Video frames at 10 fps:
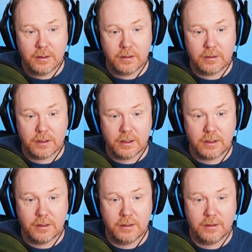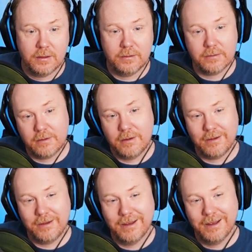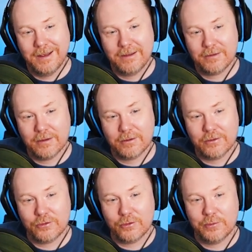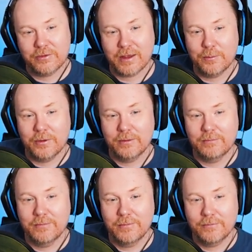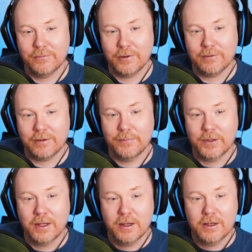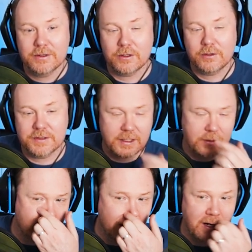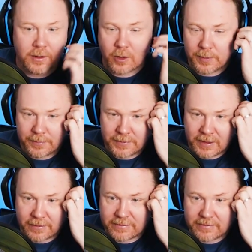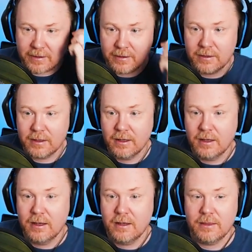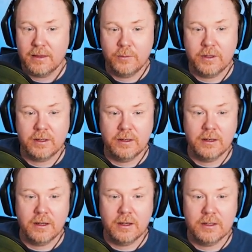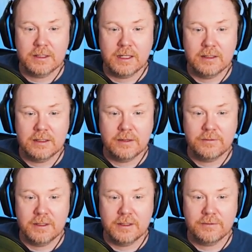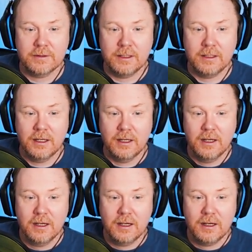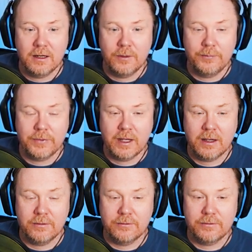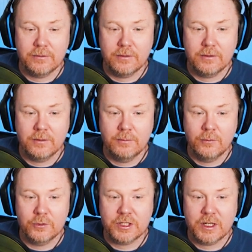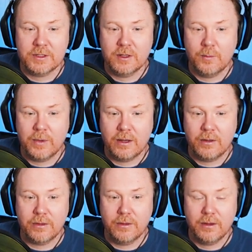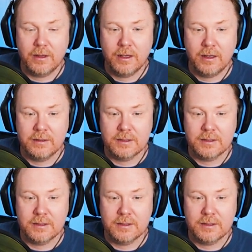Okay, it's not looking super sad, but whatever. So you'll see when I open up the other scene that we can definitely have more shapes in the mouth and